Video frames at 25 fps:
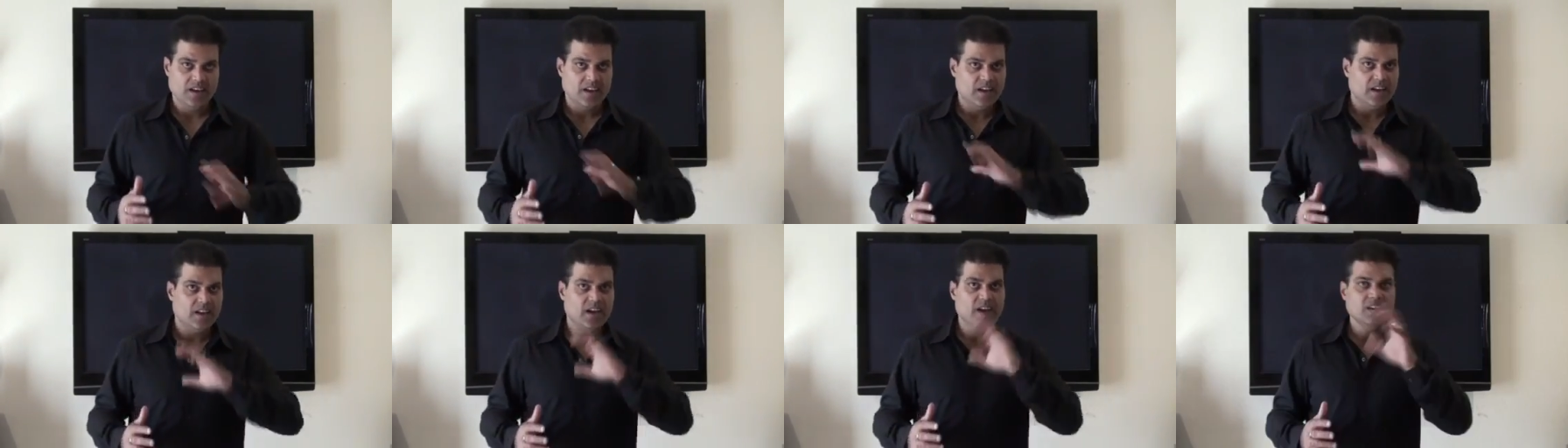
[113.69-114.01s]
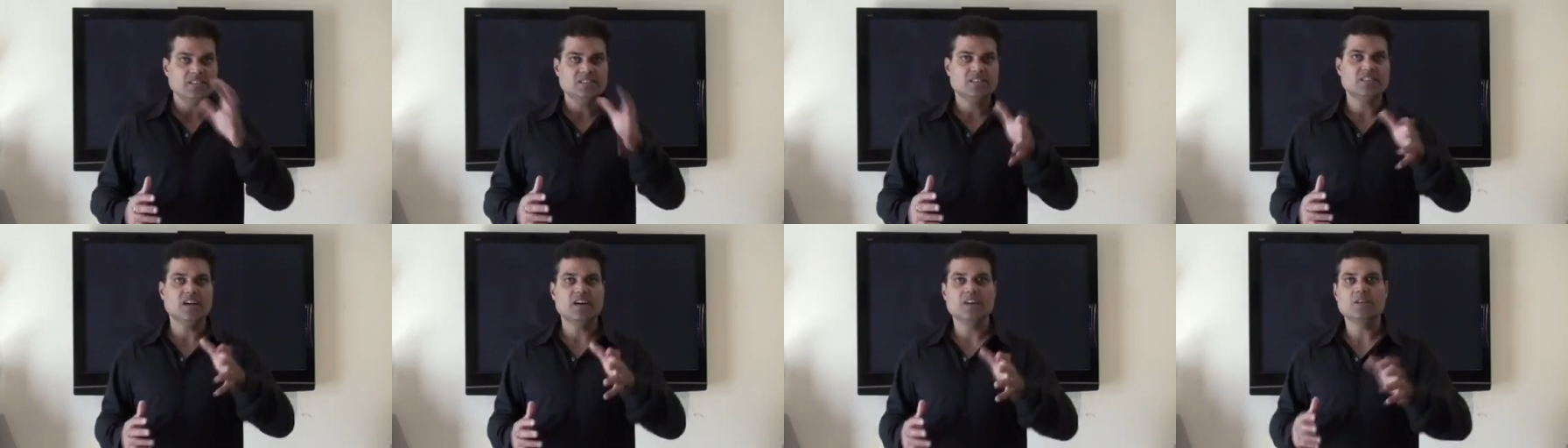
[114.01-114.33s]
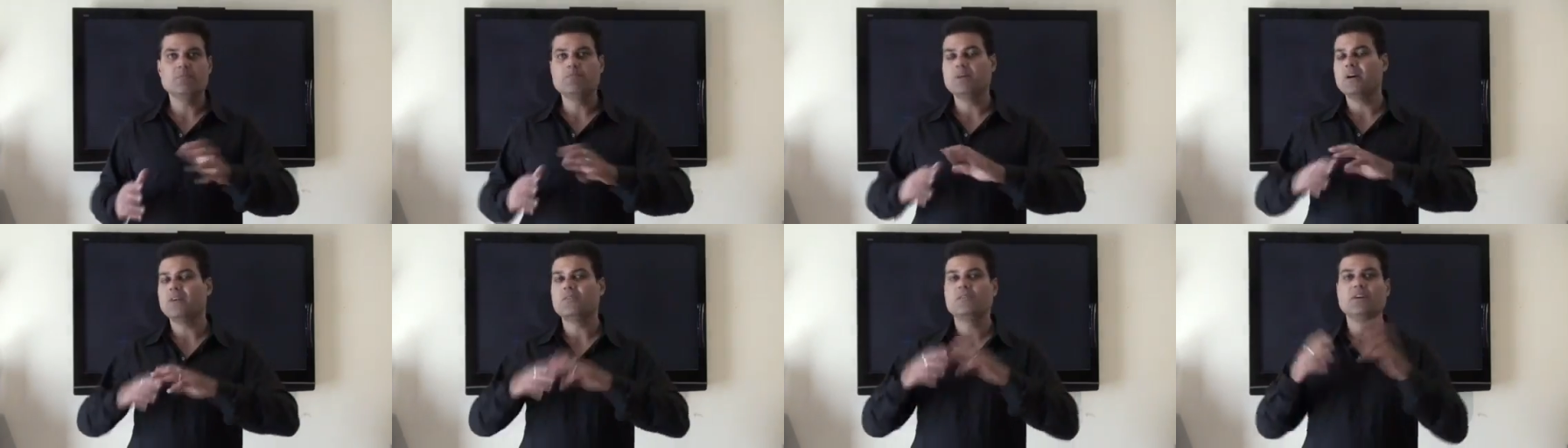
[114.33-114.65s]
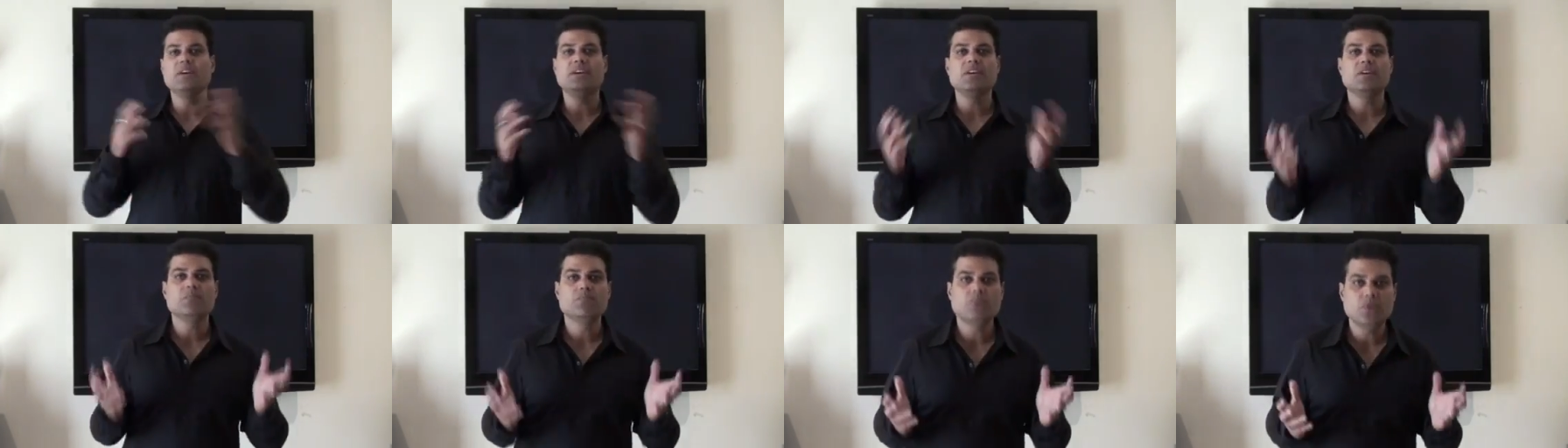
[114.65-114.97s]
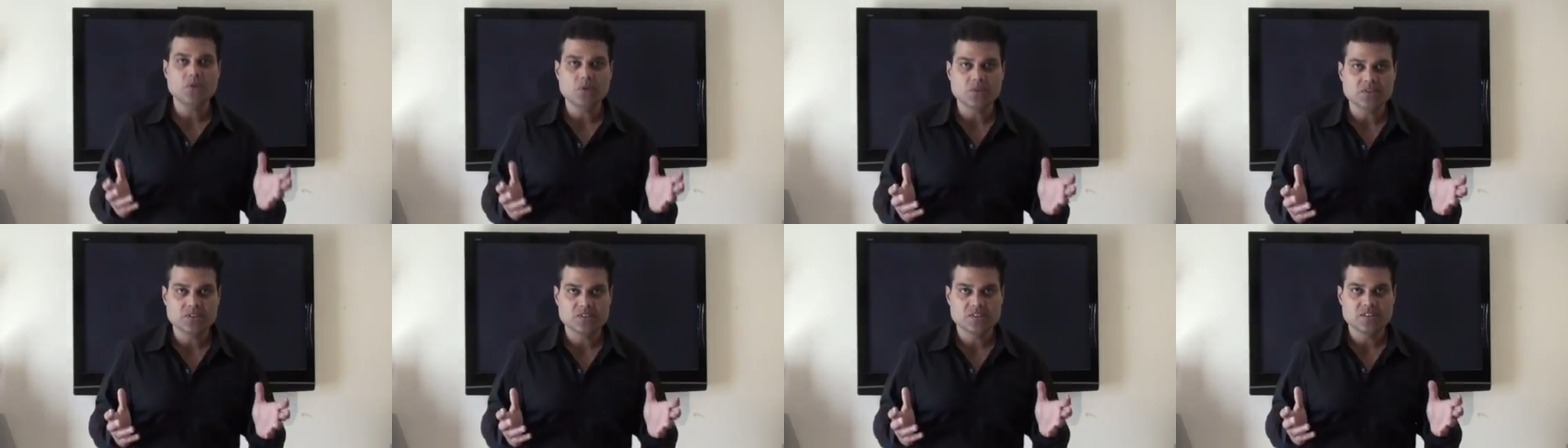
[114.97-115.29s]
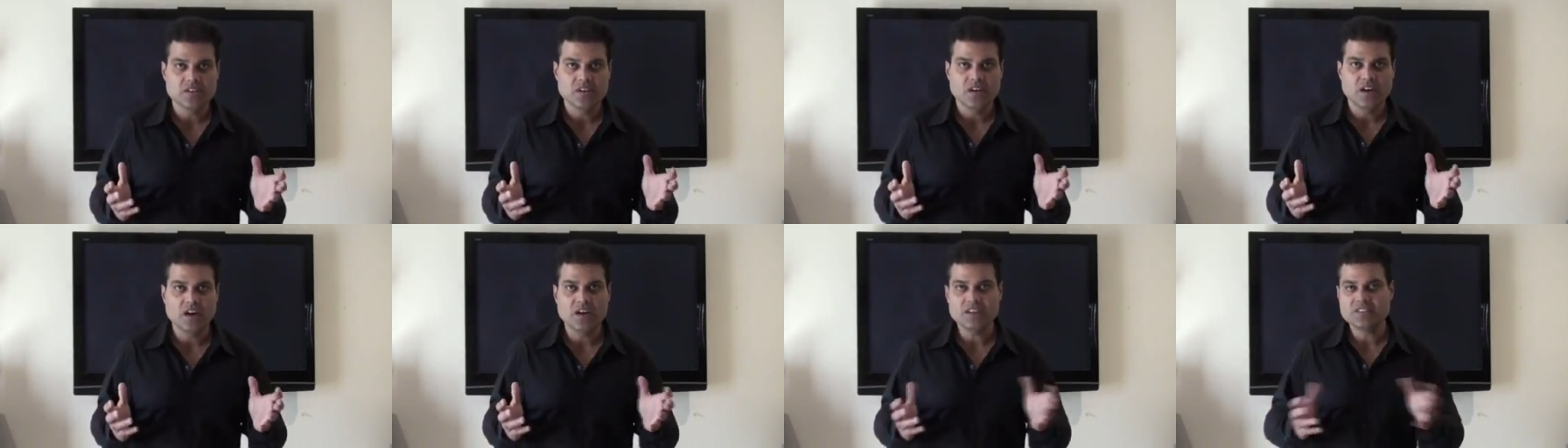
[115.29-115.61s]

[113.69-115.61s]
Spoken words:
And I started by reading books.